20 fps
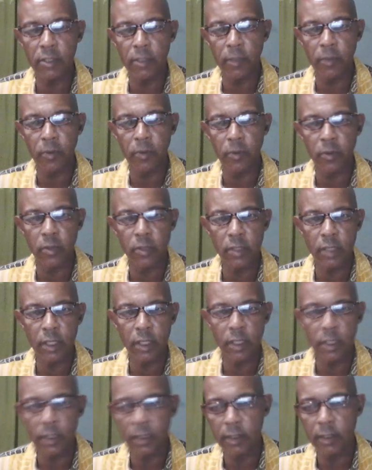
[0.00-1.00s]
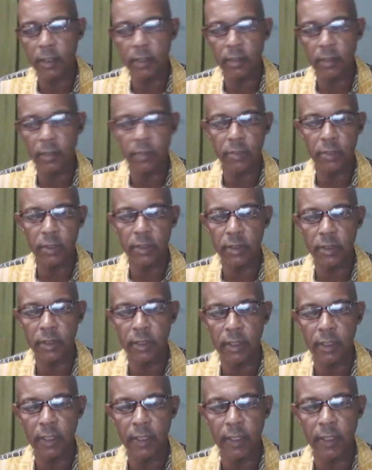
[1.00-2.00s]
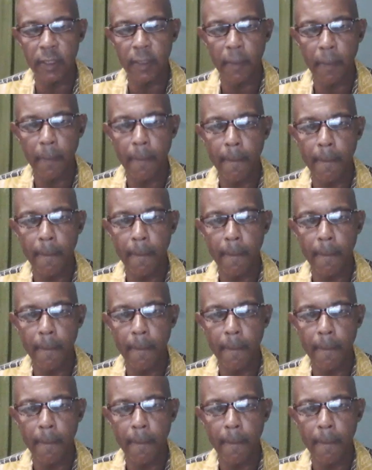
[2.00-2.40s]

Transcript: it up close and, and personal. Yeah.